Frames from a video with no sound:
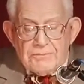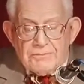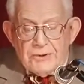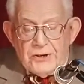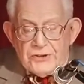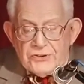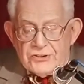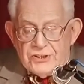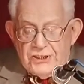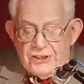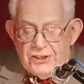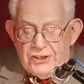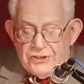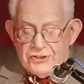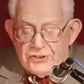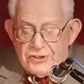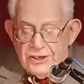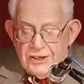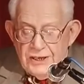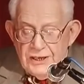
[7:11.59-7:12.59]
and
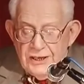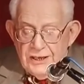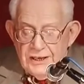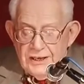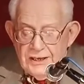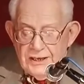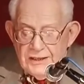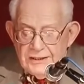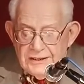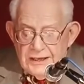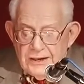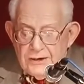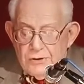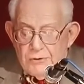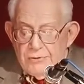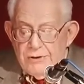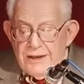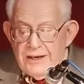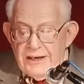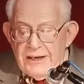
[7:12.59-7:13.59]
prestige that
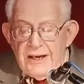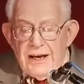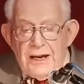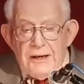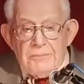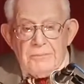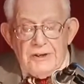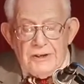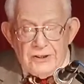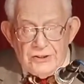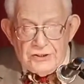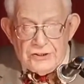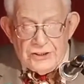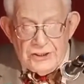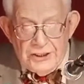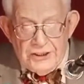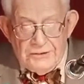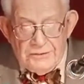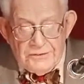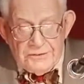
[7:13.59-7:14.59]
already had been
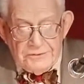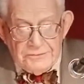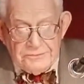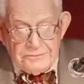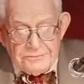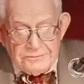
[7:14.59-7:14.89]
achieved.